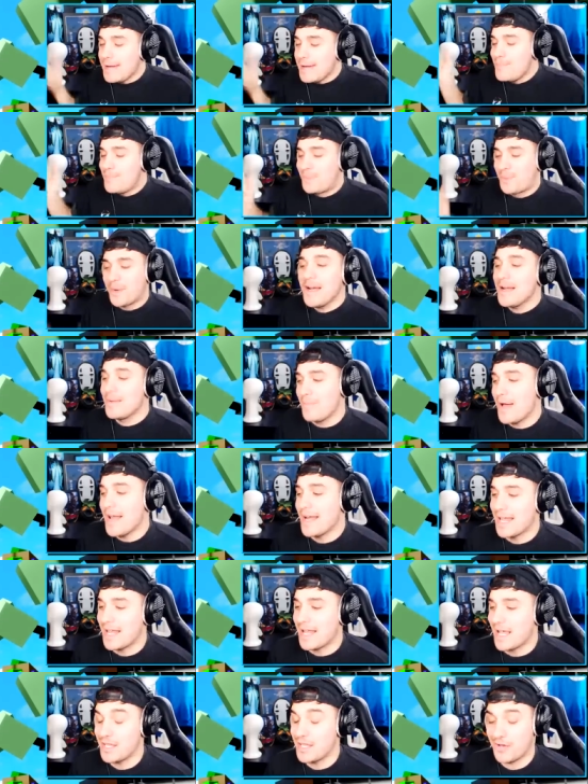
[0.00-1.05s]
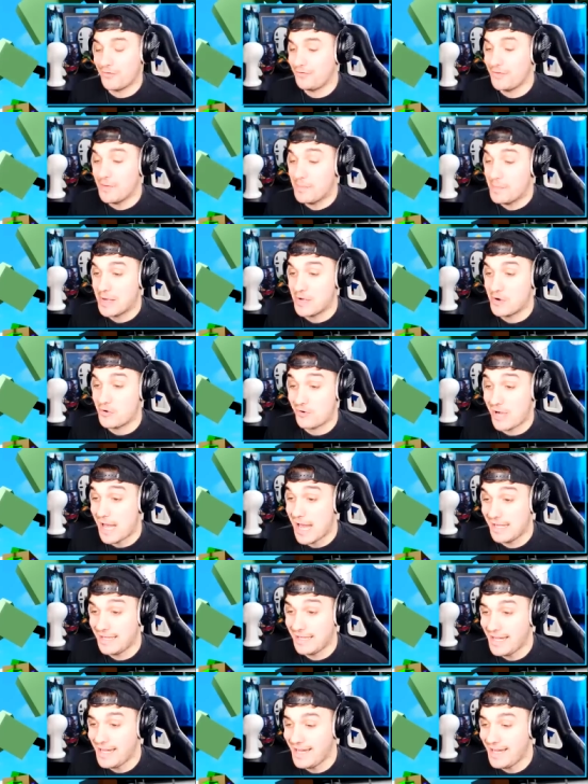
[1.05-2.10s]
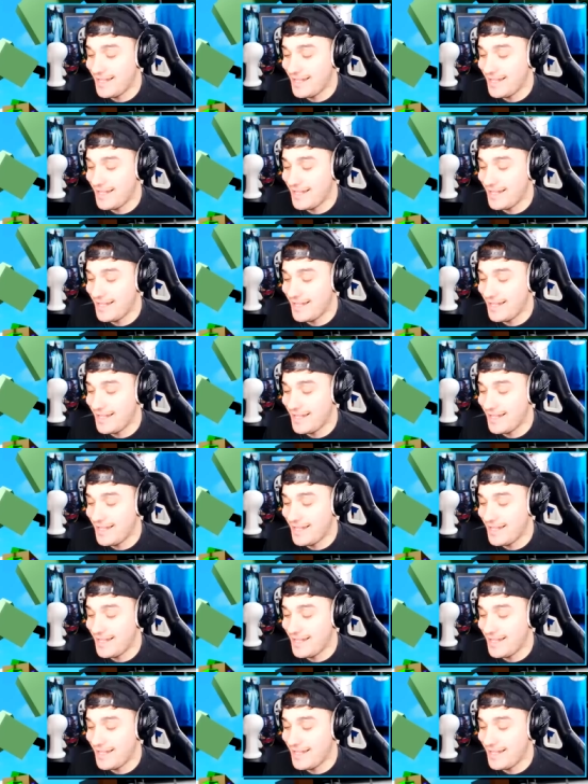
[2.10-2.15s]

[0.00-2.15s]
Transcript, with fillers: didn't bring money. You flipping Randy.